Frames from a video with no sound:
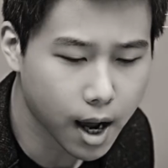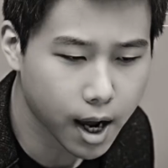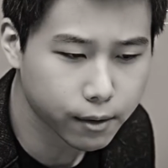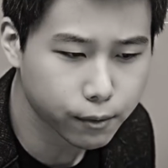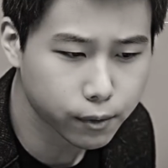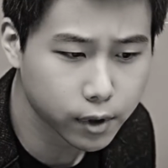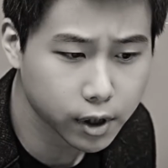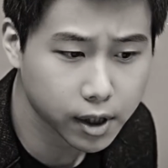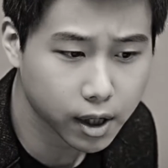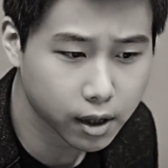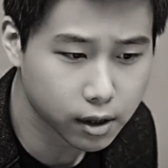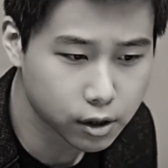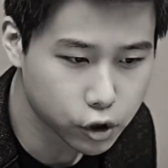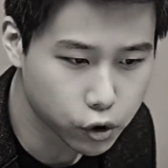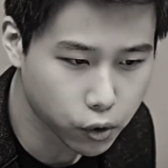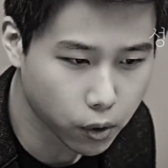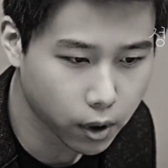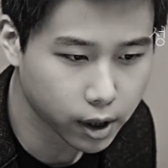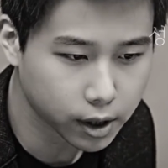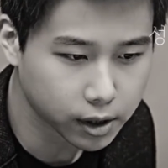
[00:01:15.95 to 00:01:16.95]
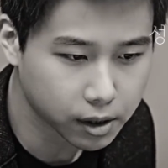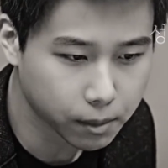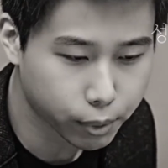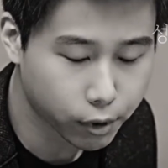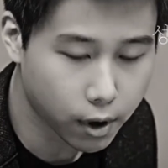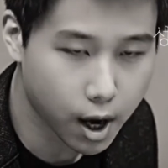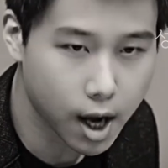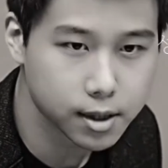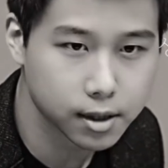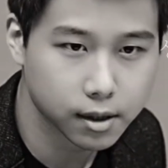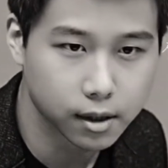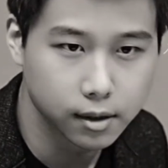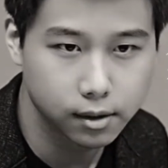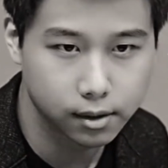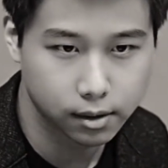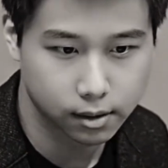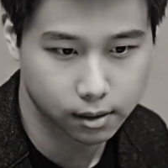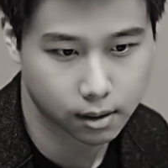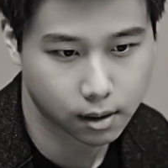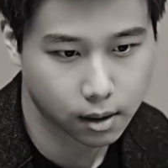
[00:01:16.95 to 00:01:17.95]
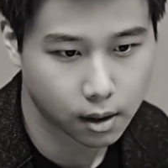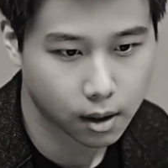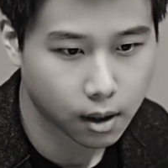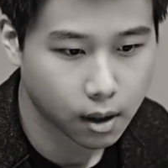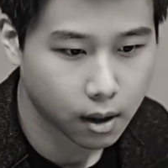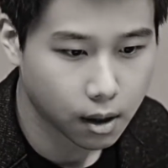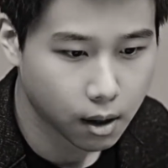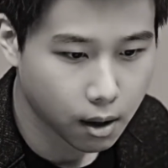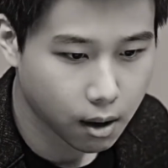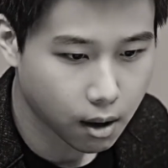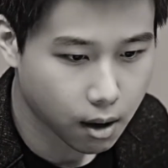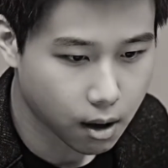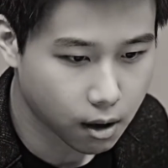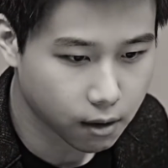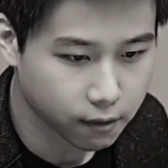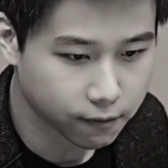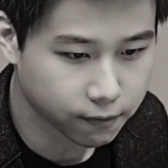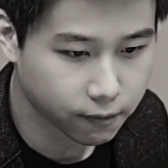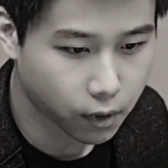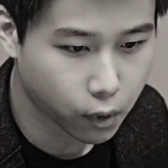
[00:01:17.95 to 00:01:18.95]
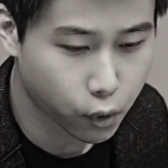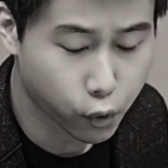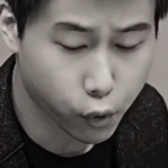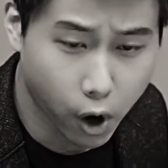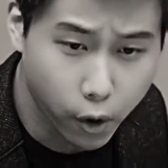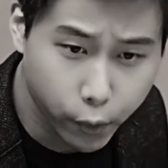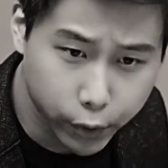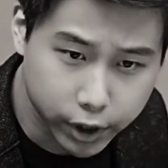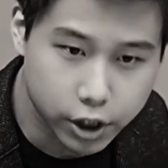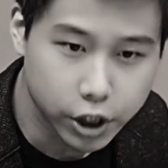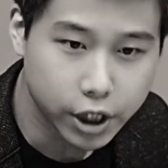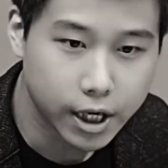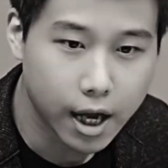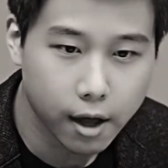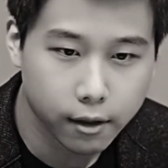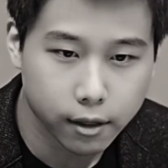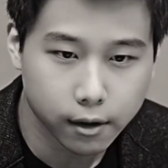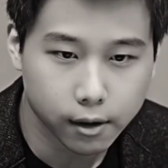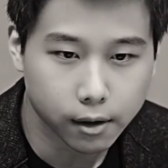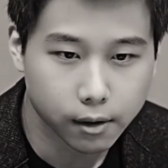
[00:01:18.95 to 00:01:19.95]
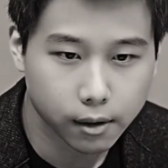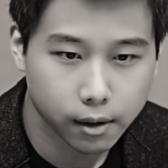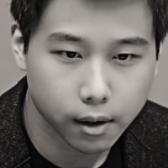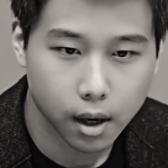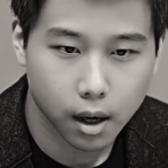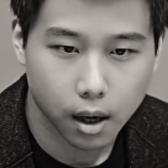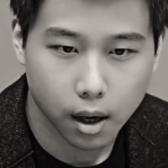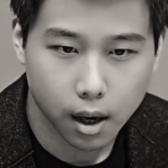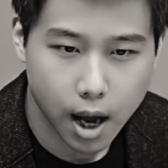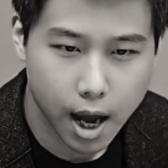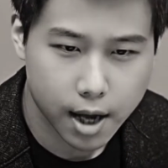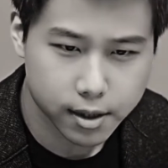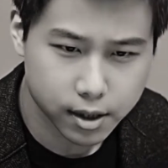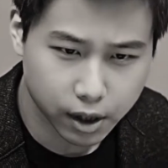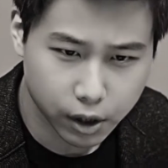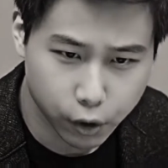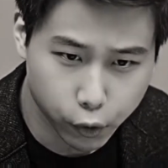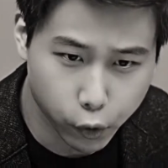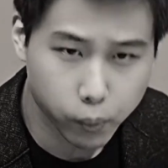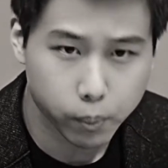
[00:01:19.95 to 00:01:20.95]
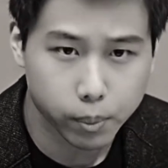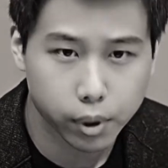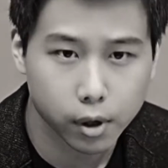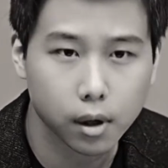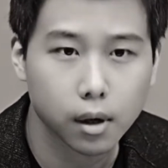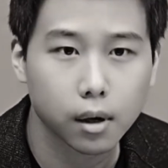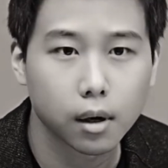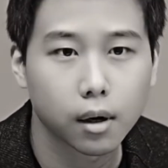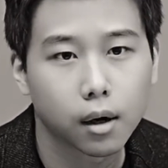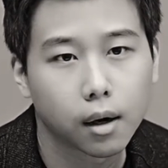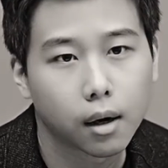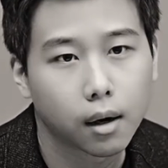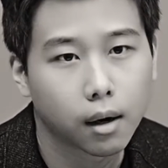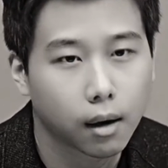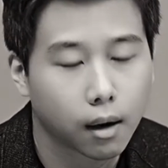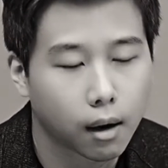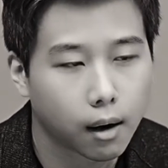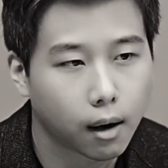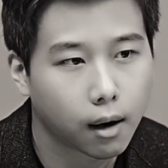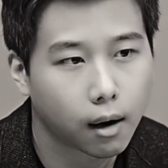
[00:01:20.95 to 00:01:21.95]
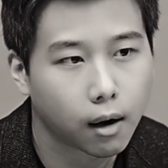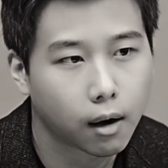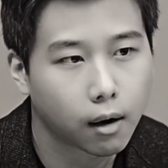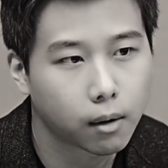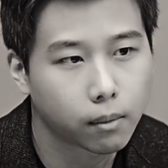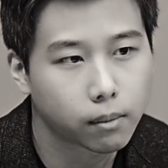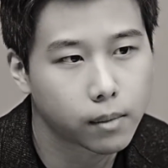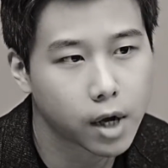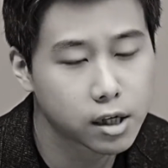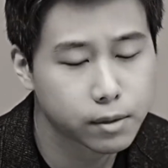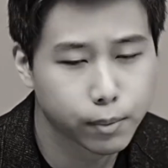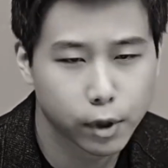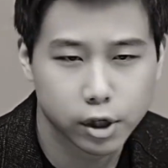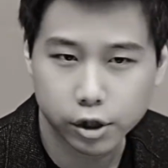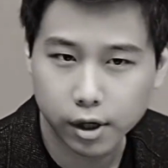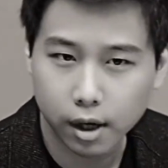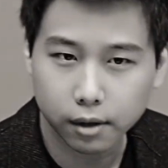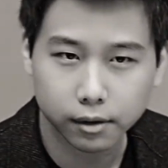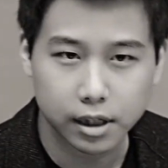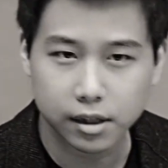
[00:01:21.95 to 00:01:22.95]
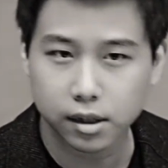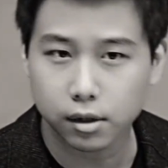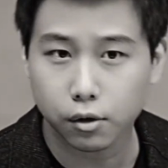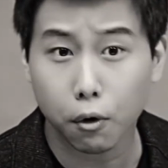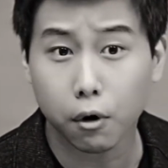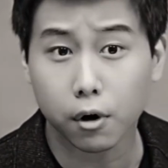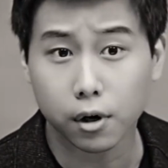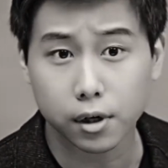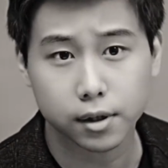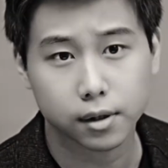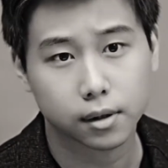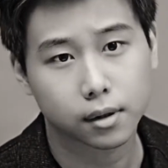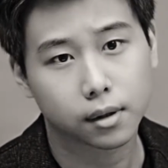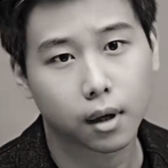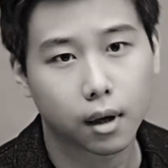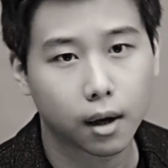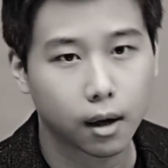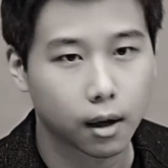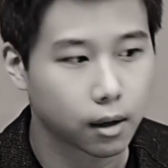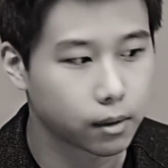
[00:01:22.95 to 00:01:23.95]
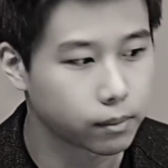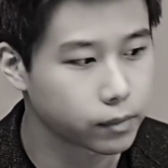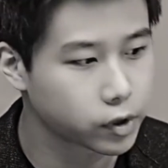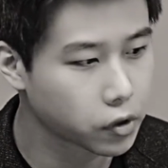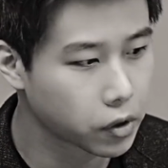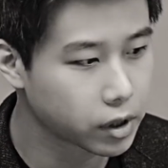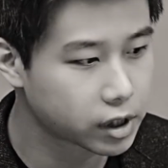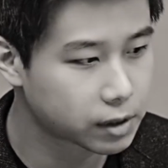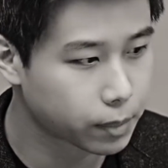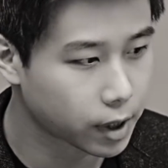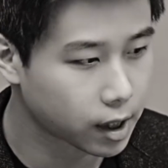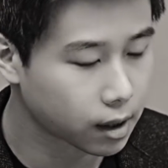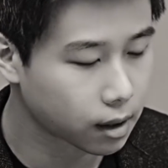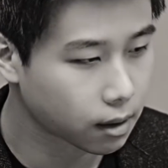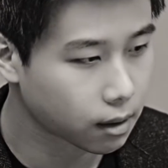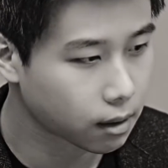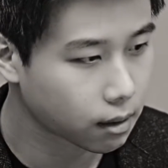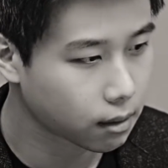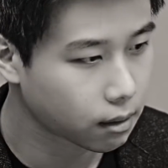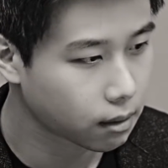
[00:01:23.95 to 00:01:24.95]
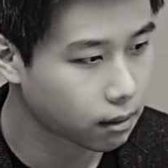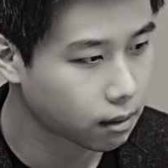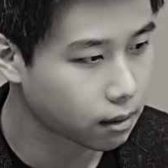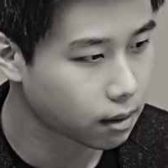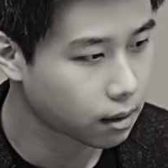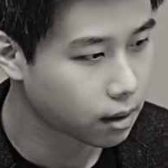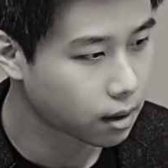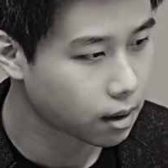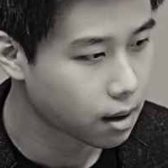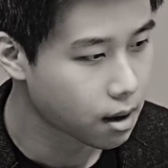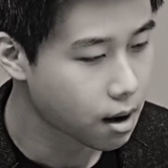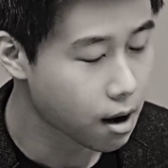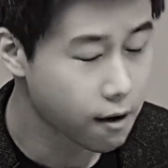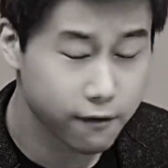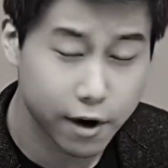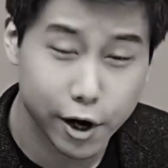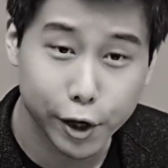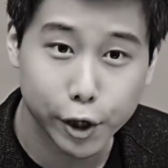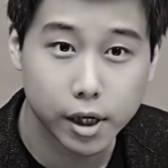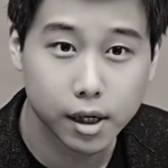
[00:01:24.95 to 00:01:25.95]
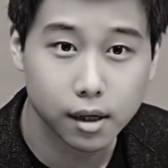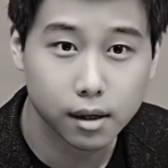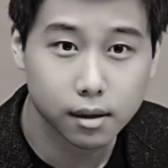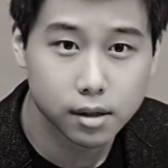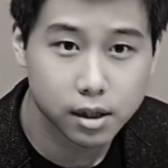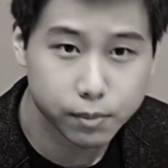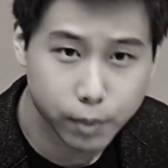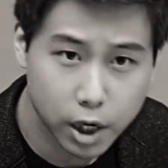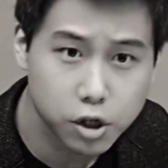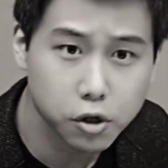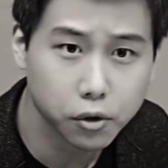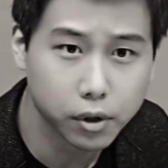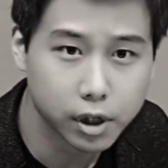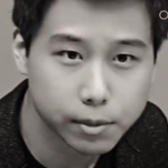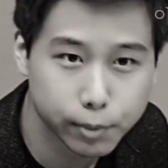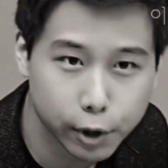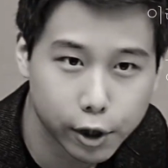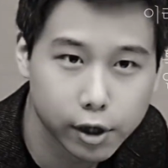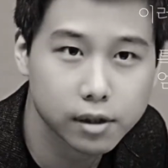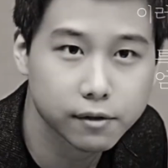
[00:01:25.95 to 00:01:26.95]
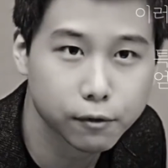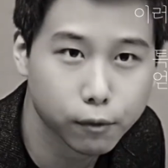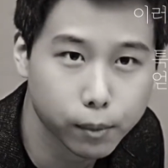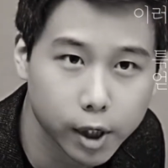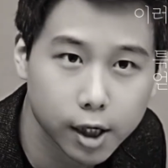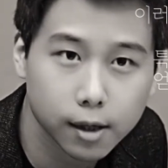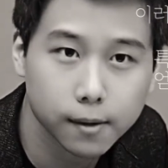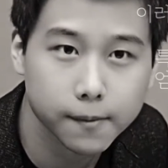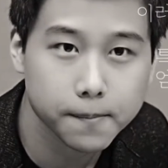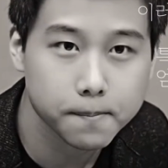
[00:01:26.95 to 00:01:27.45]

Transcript: I really enjoy the process of growing together as a group, especially on these tours. So it's been a very special experience for me.